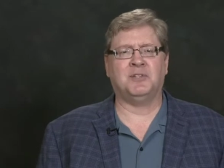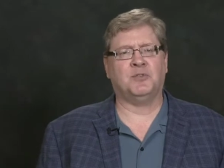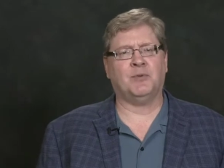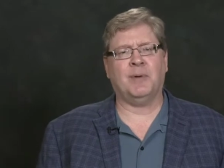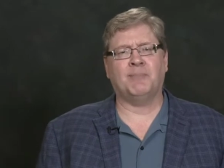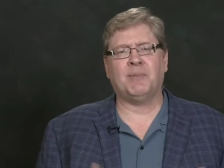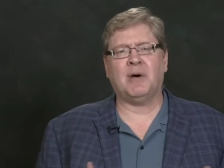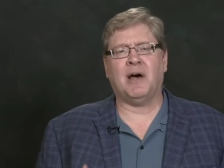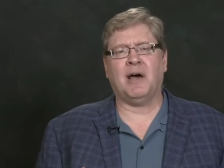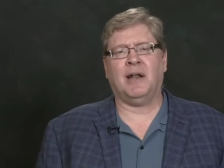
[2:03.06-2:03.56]
So
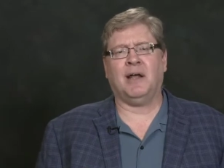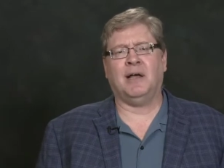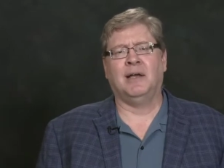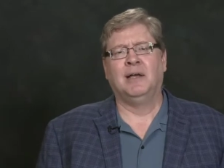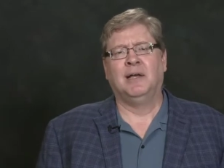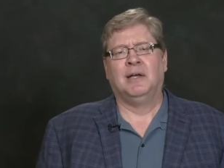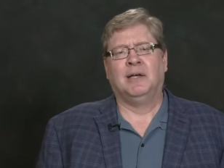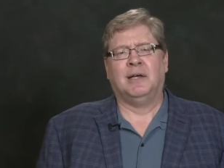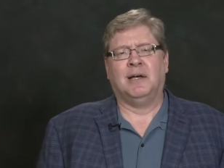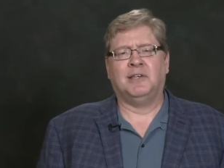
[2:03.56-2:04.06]
I bought a,
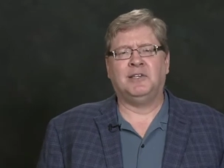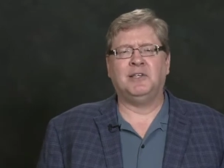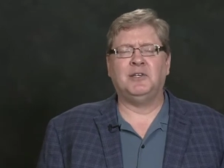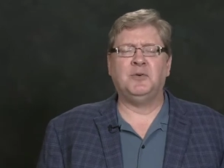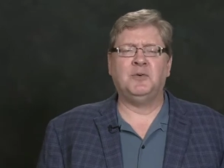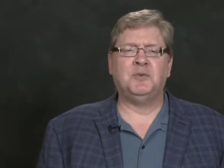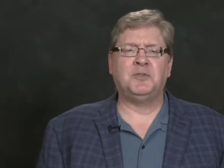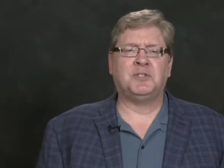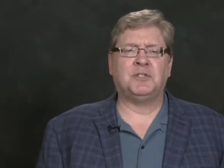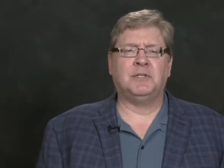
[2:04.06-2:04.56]
a
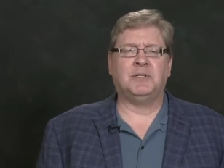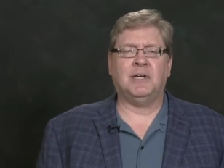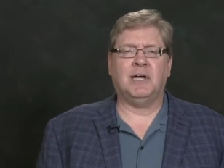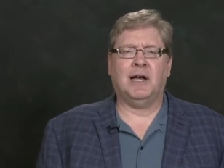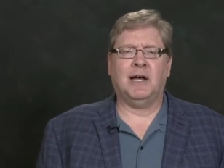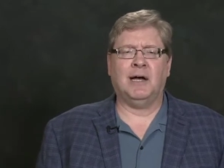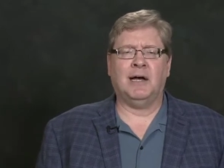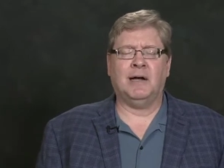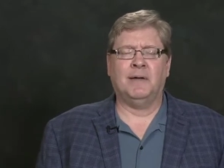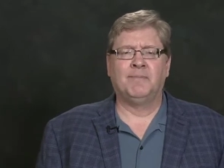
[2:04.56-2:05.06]
used
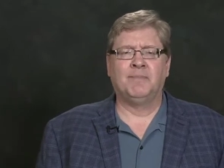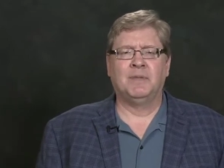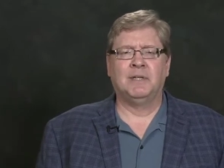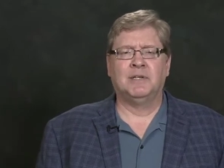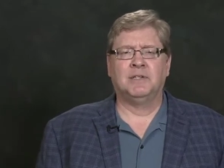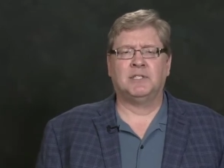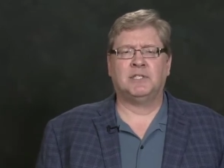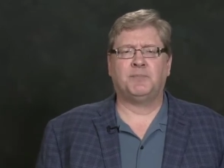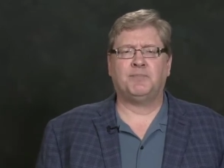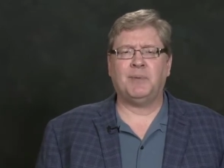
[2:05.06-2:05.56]
uh,
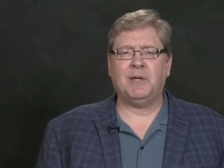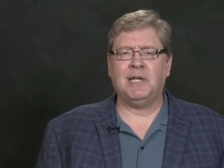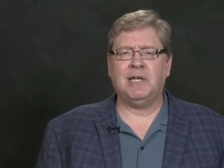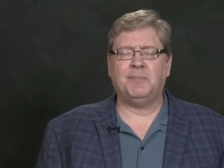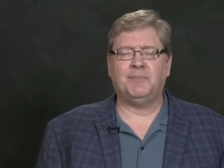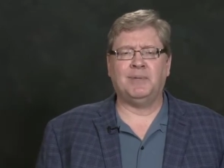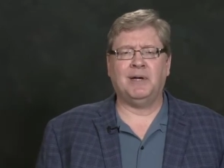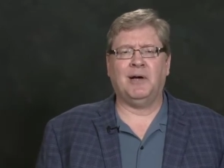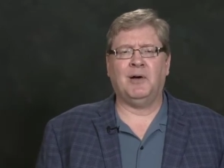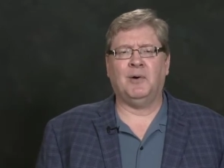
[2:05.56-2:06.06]

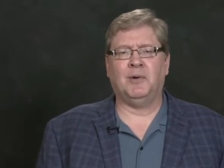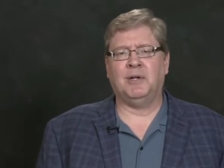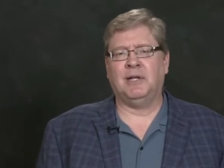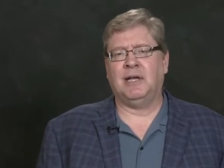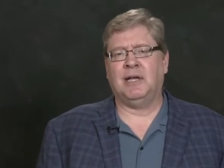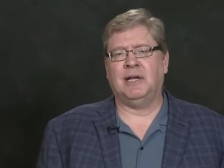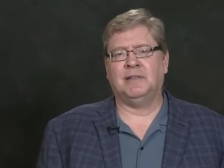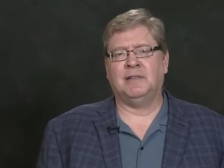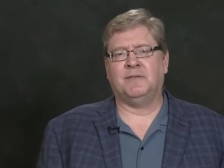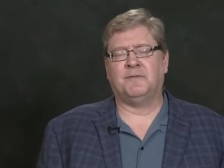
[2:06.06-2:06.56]
speedboat.
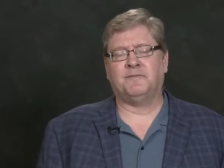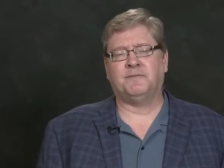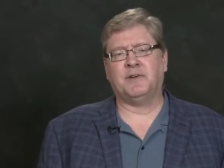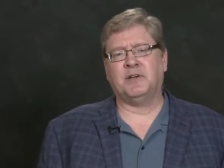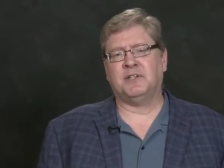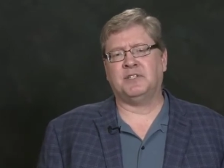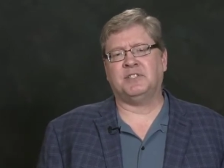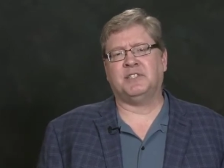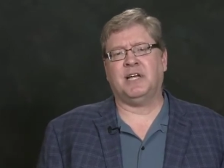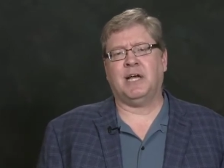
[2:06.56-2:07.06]
And the
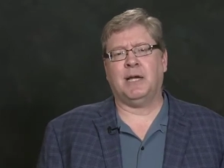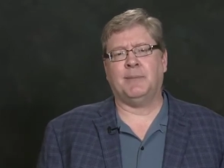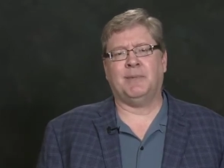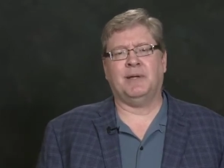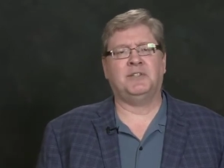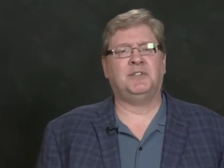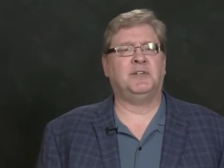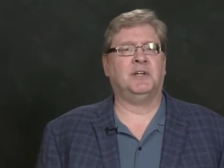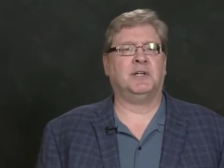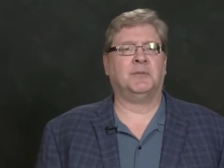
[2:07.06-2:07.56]
first time
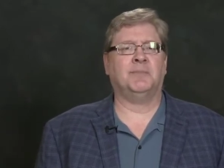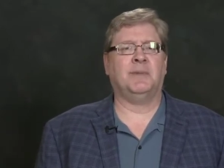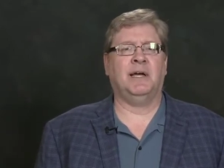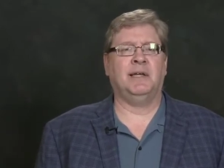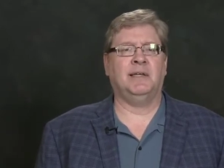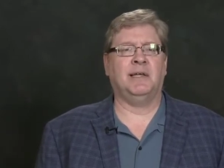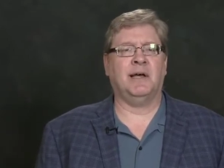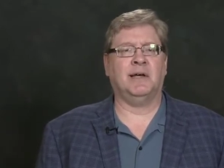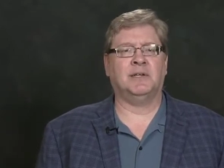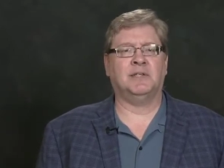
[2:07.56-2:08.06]
I took my
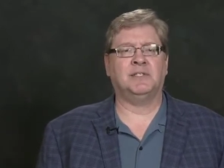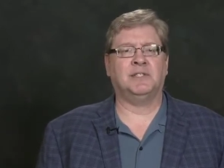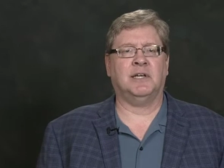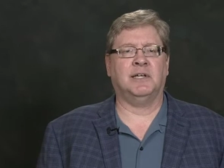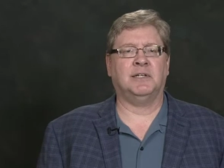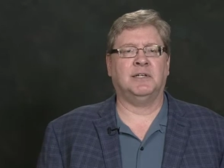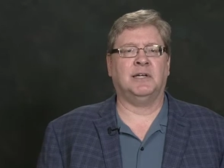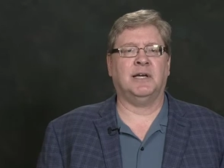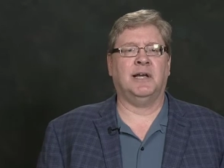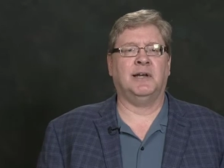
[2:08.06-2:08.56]
young
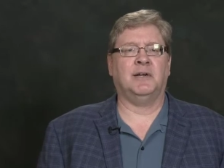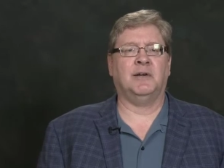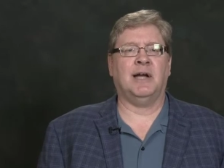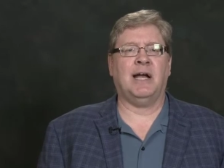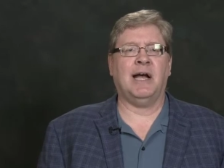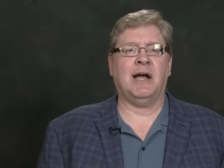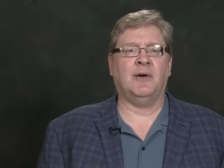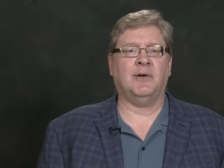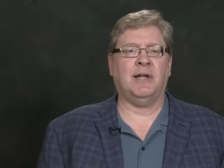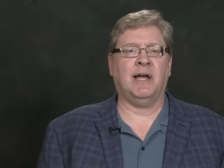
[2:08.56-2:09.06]
son Gunnar
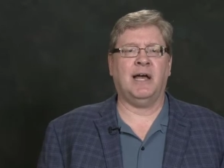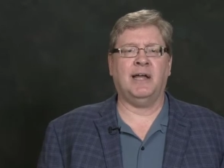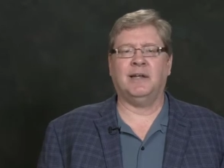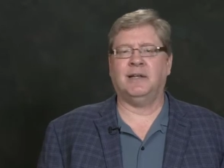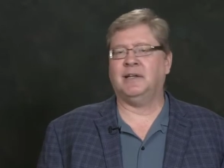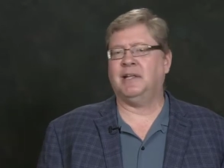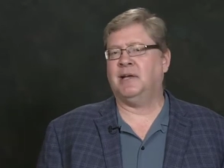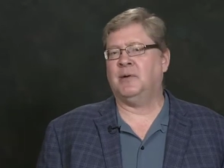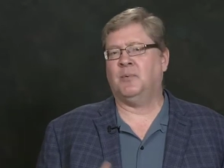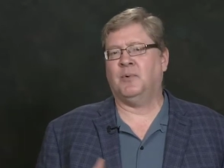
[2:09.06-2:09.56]
out on
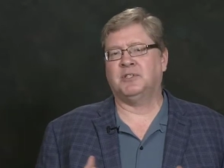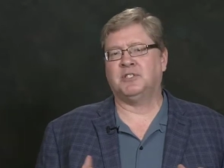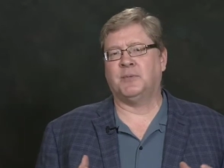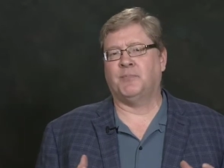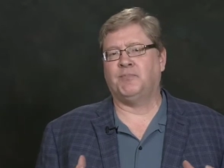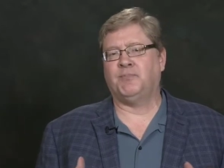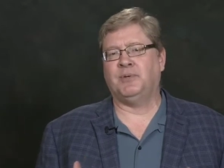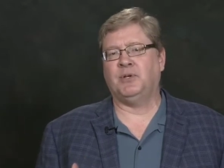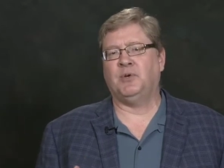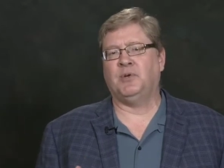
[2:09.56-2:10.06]
it, it was a
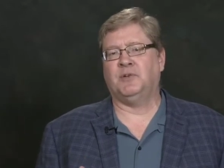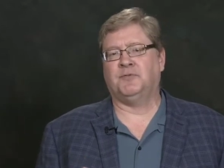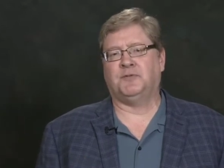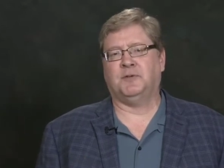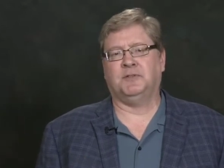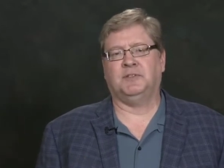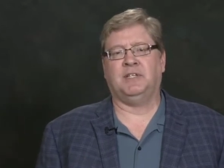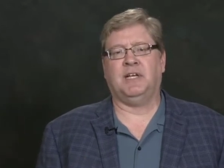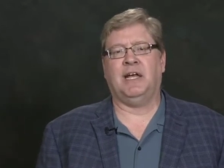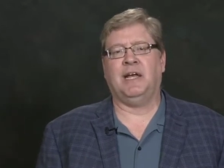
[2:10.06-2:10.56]

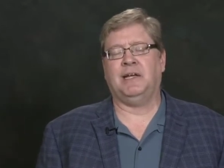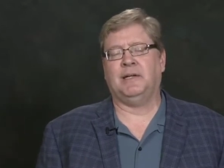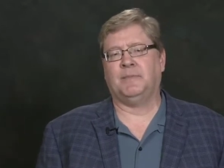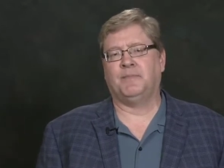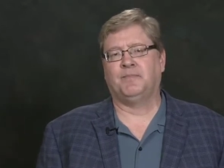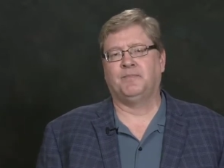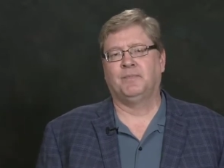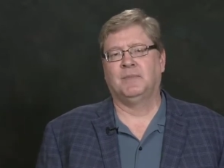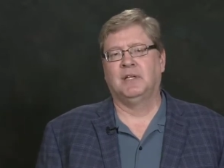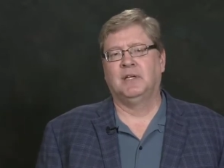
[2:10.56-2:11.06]
beautiful day.
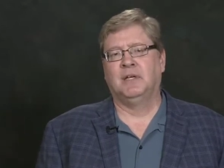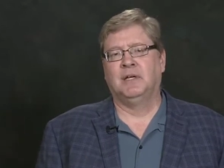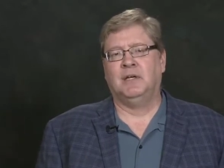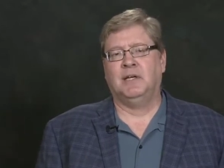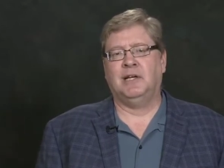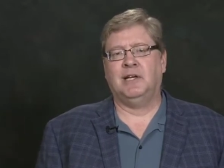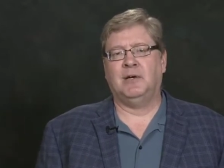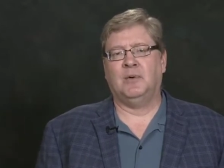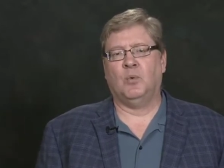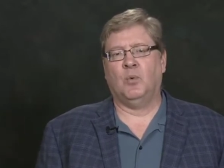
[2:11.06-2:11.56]

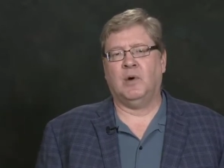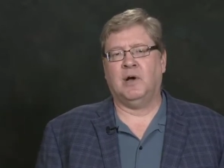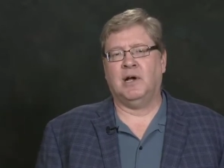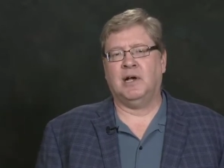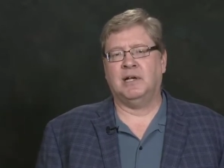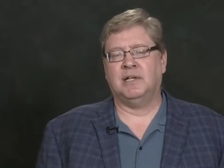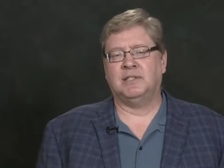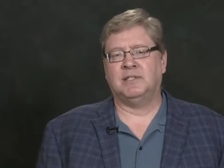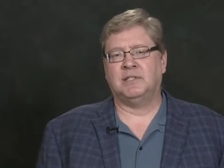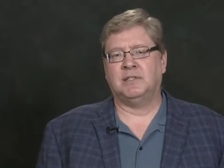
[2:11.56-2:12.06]
It
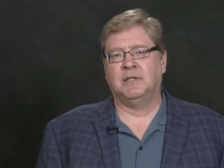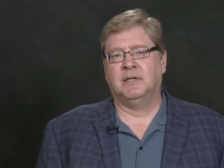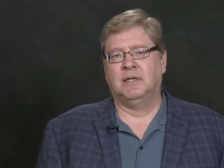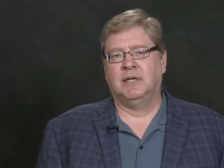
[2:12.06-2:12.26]
was